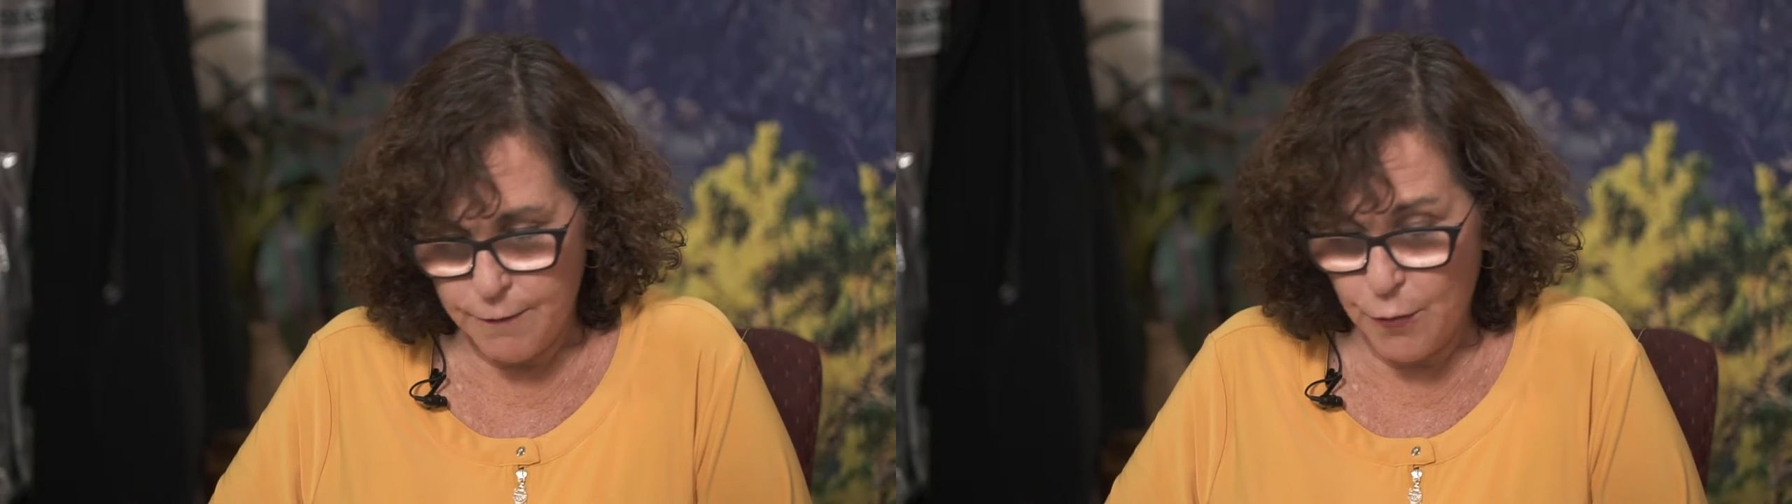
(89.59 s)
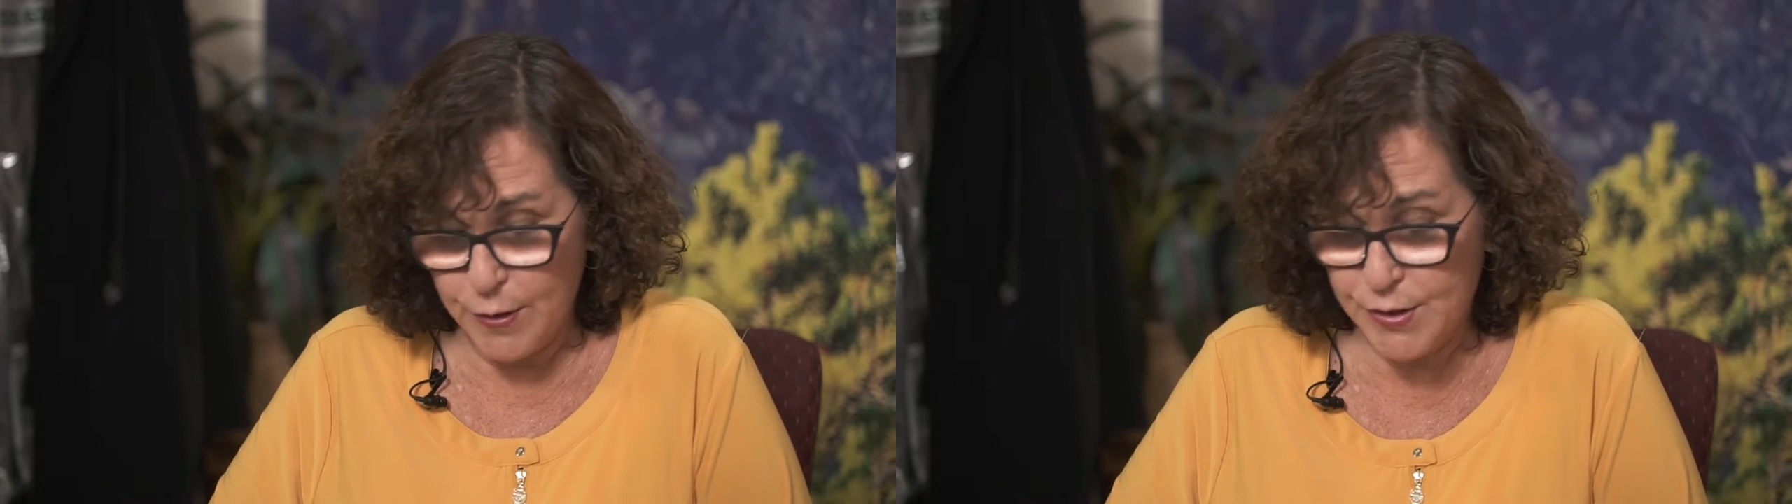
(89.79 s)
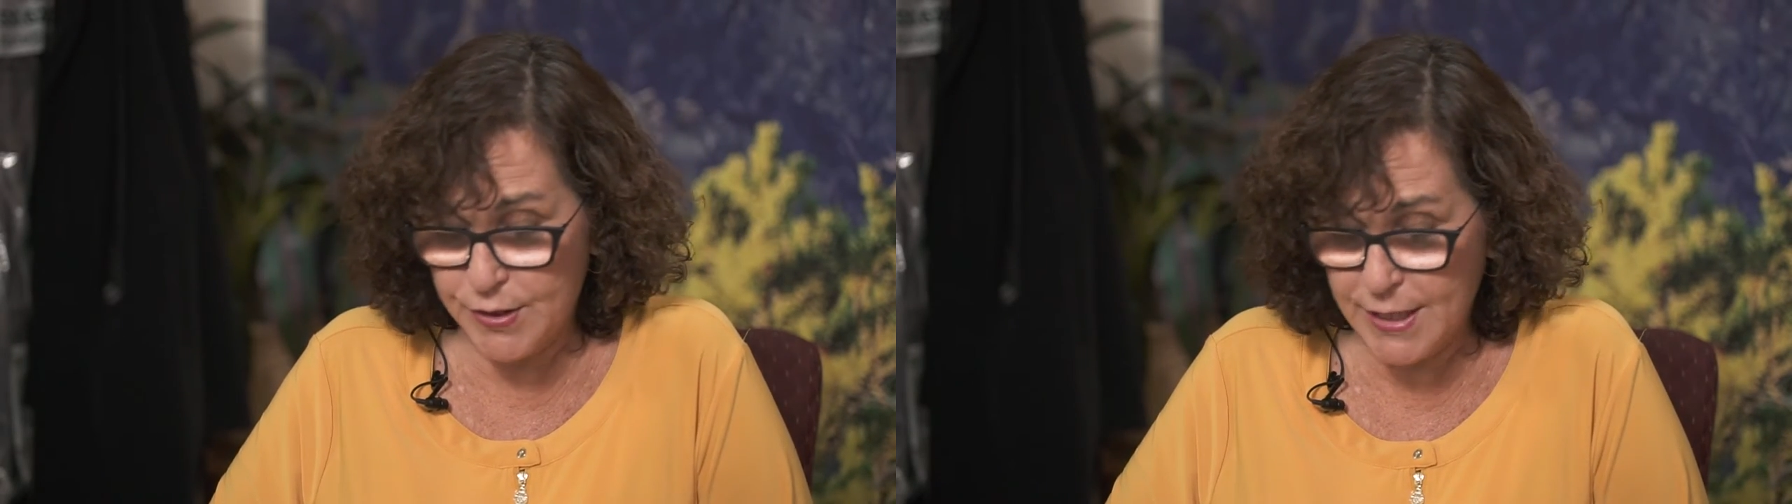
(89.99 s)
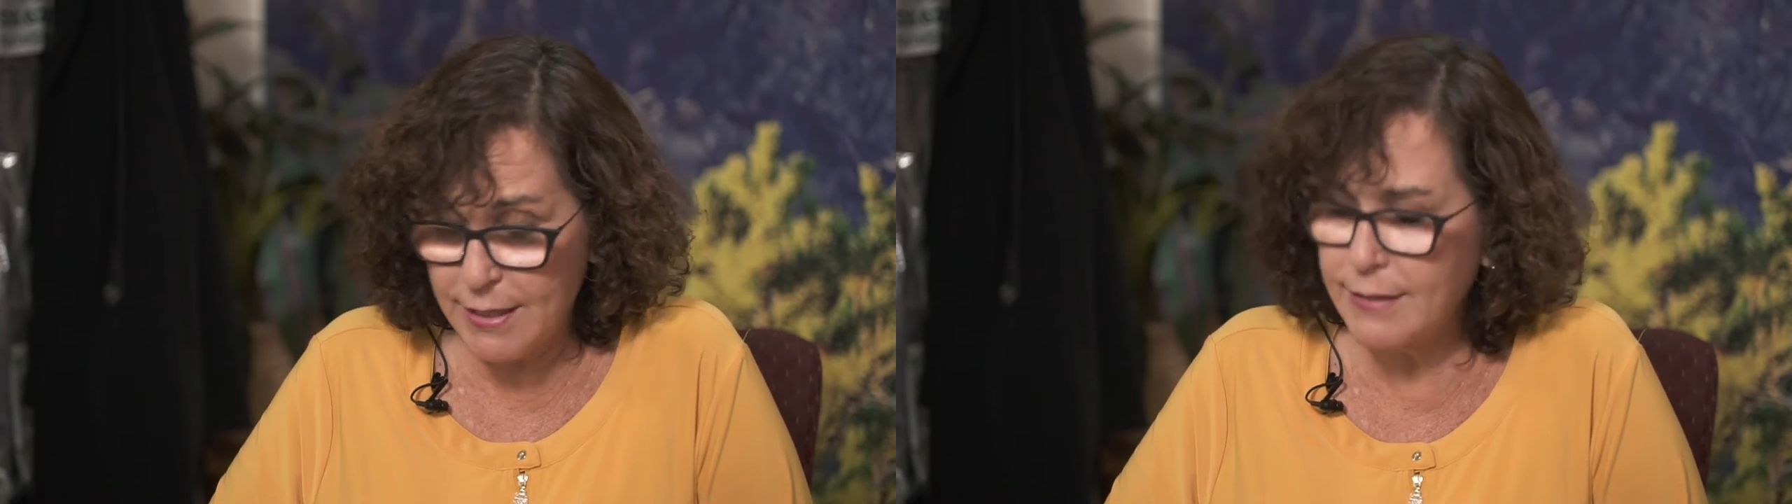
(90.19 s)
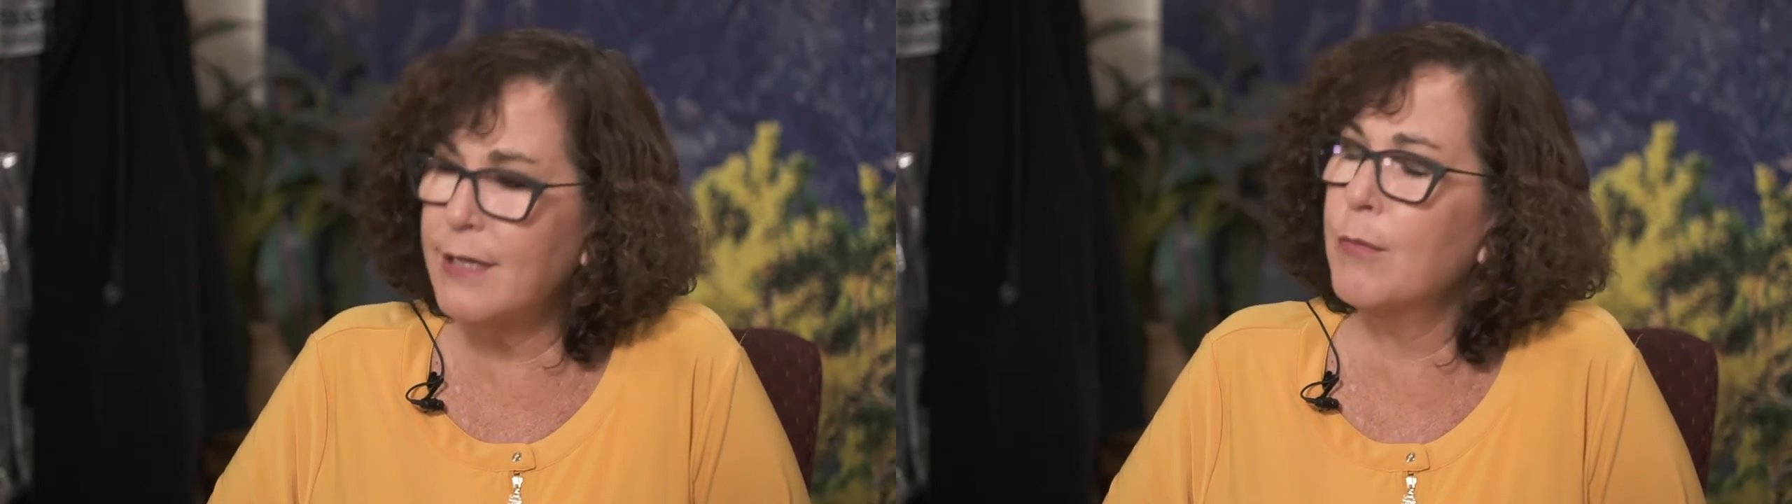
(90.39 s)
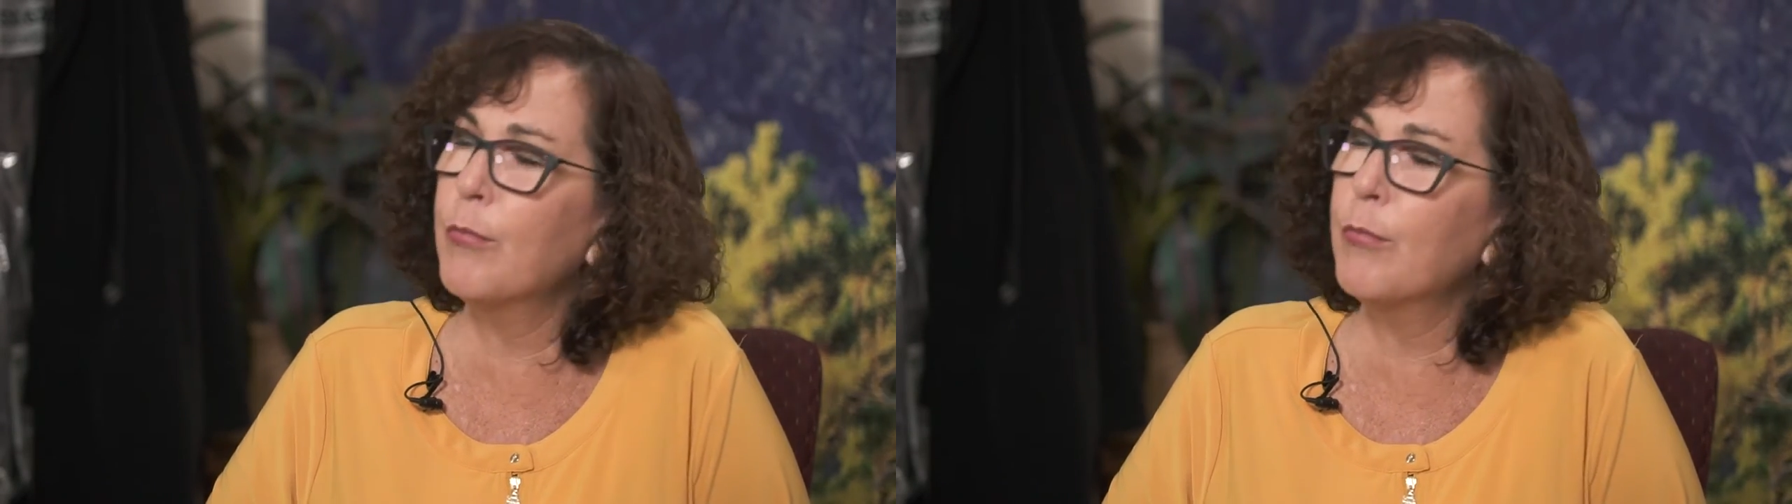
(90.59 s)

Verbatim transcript: for a state that